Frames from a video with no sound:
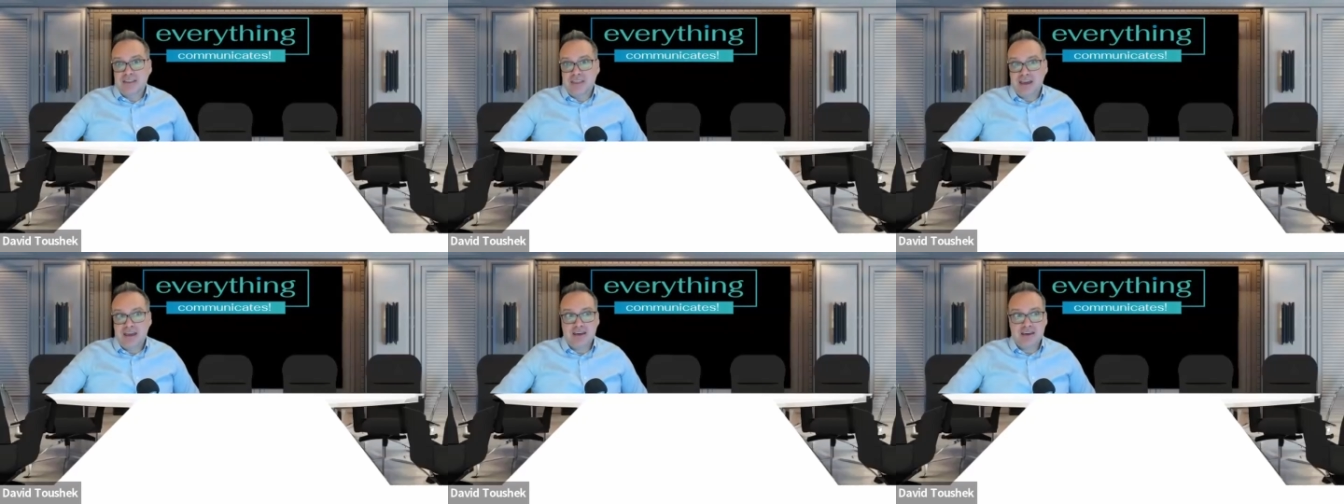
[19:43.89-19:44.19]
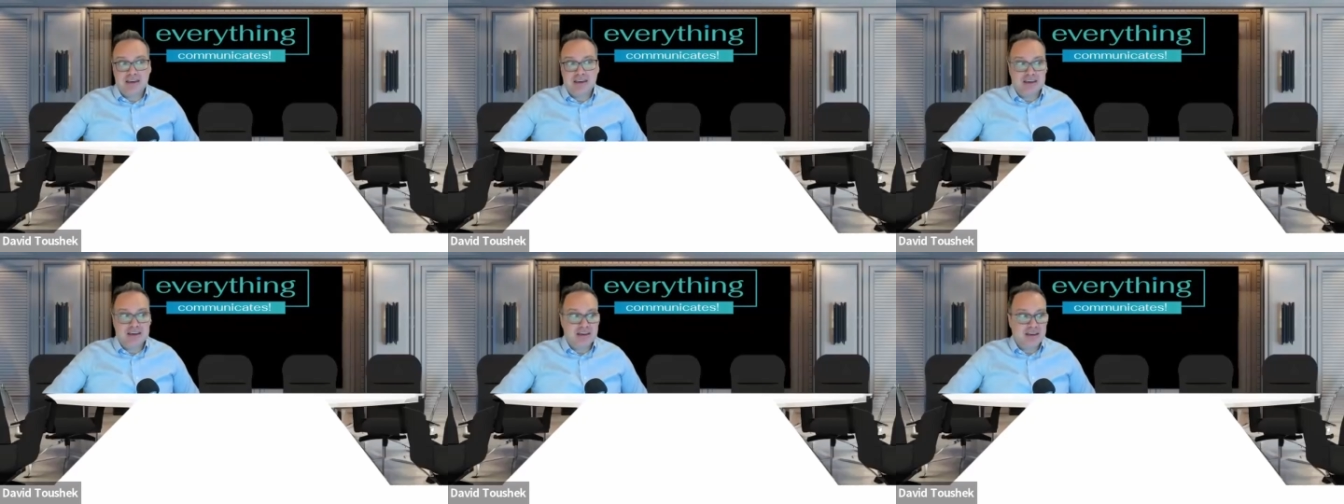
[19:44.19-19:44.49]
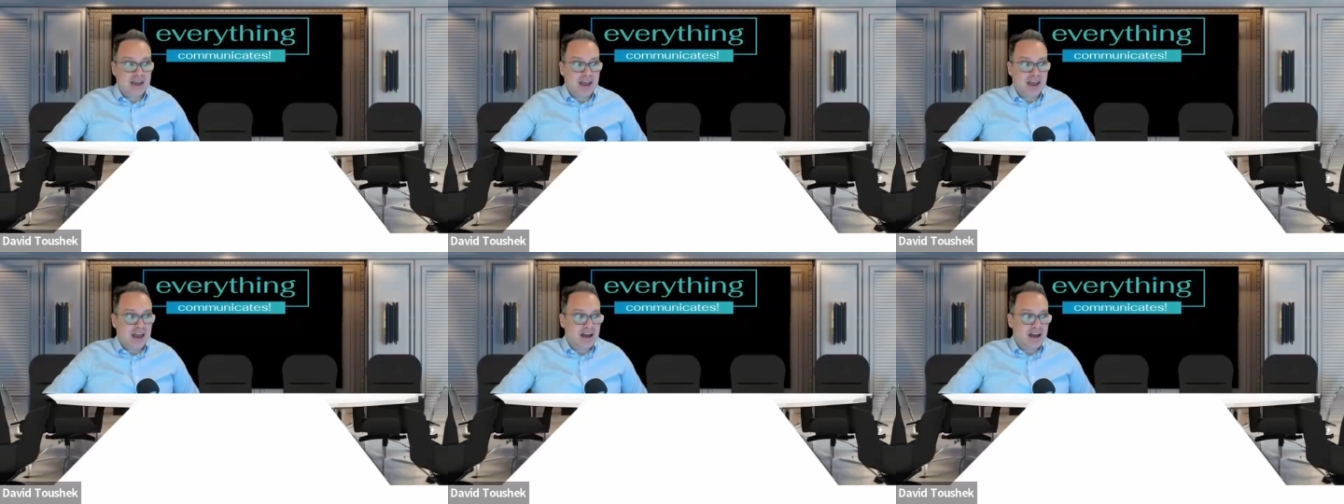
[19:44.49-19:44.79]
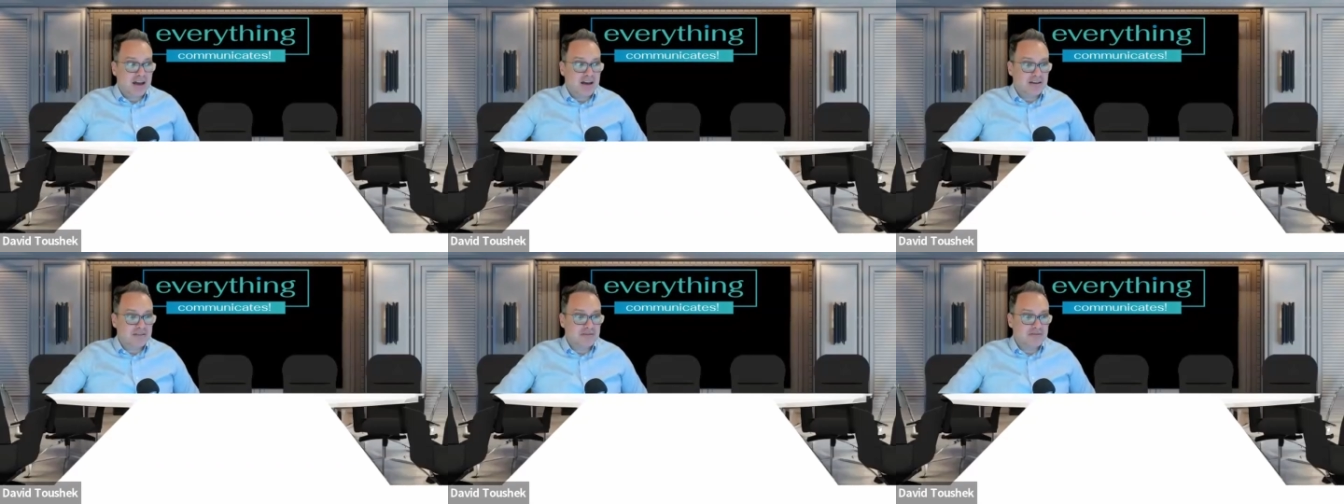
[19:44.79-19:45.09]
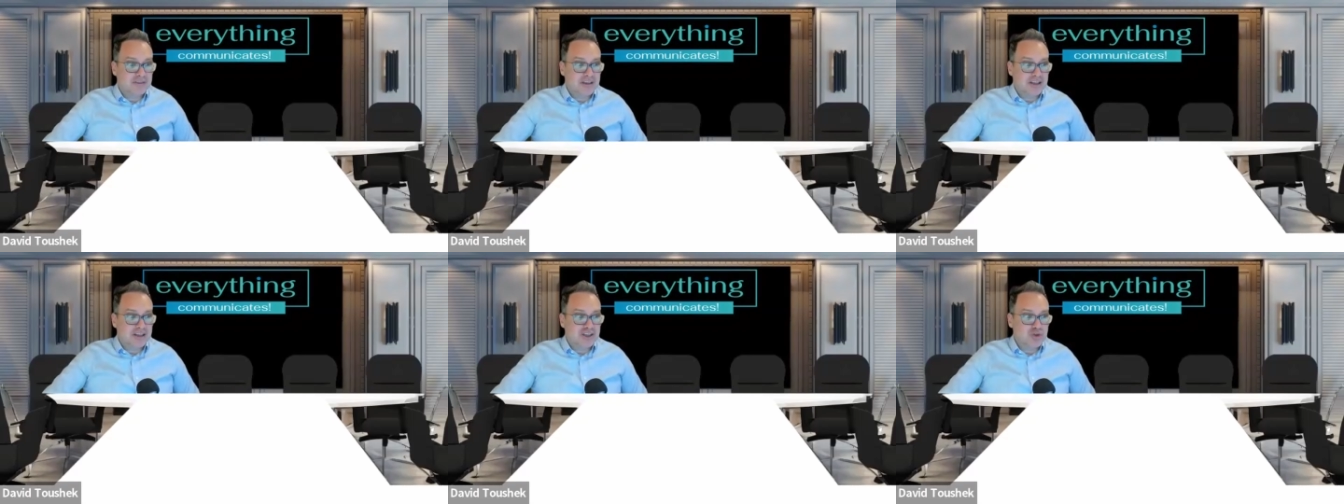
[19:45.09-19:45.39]
They
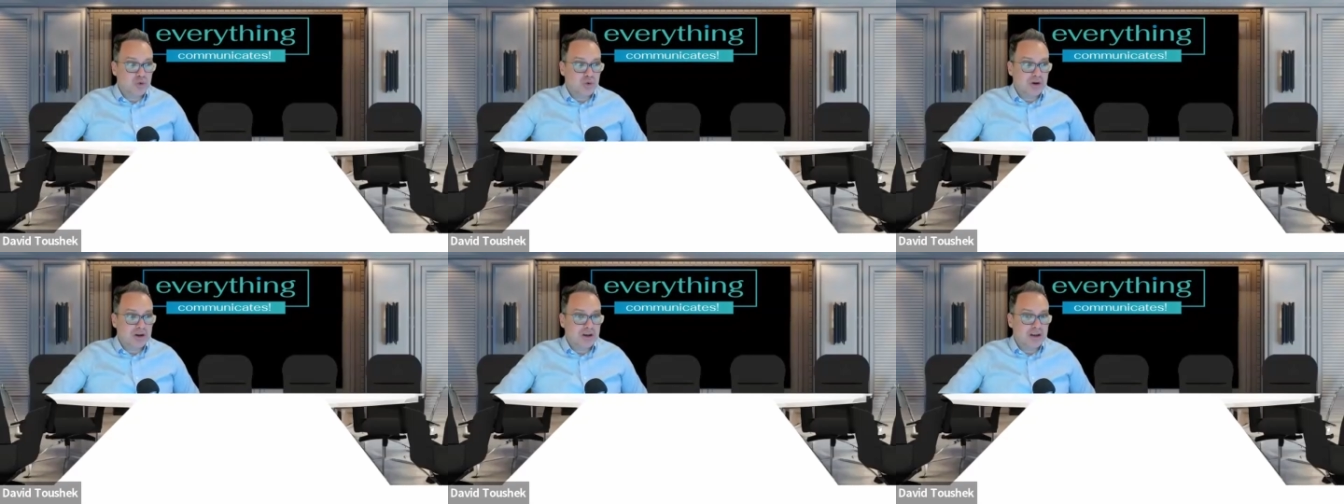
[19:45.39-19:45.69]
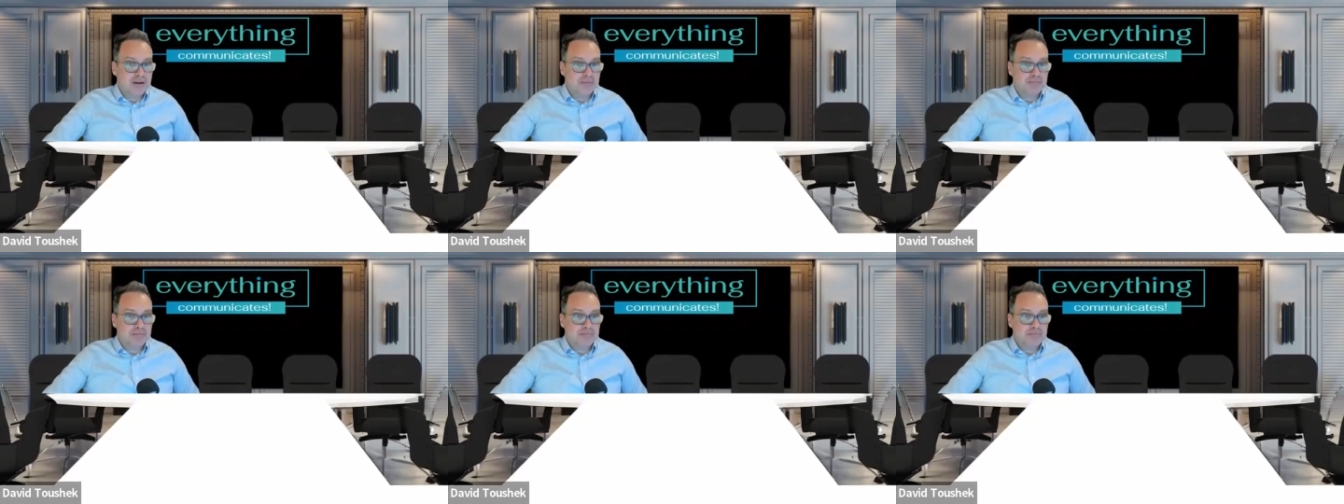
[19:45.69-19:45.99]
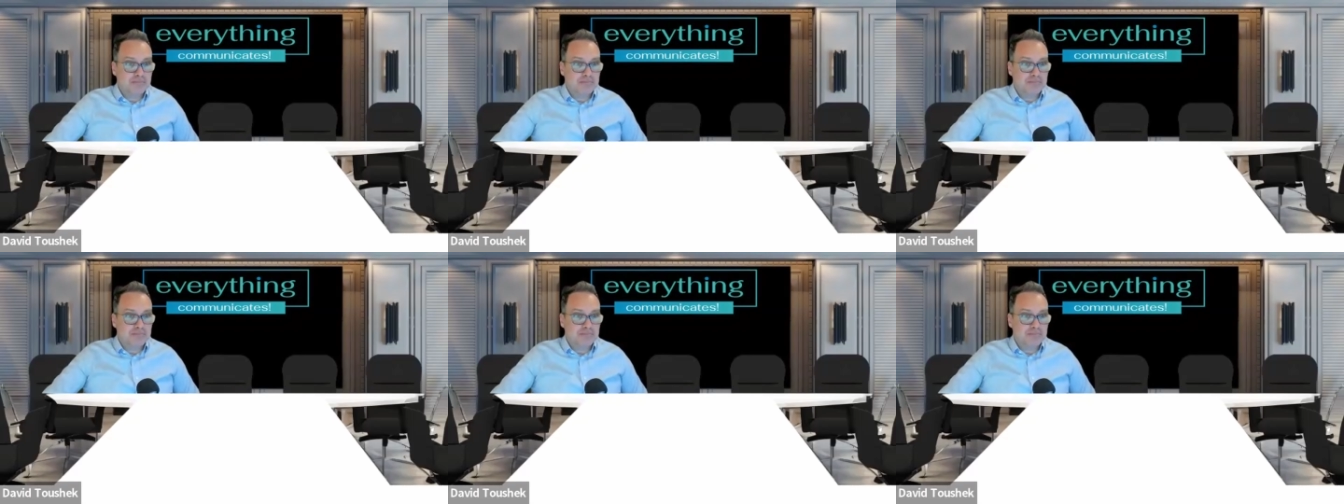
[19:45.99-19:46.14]
have enjoyed a